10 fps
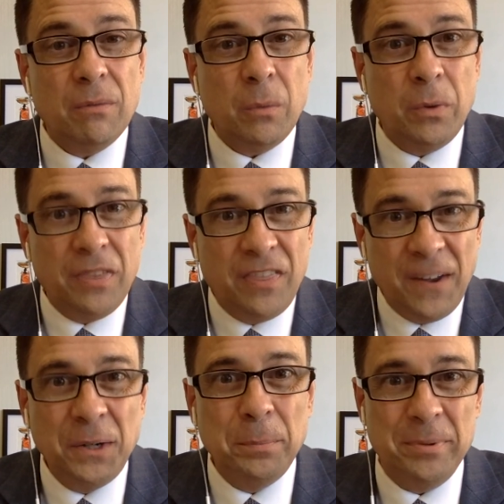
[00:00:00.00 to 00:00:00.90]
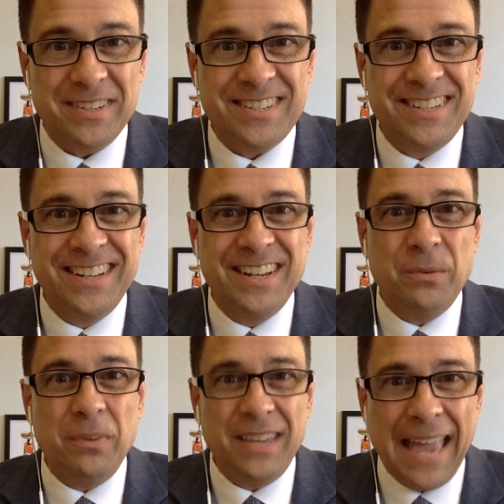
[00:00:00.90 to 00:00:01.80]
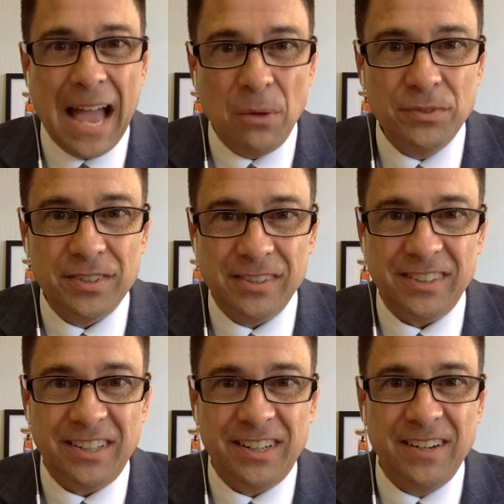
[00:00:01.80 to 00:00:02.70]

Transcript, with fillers: with a therapist, with a counselor.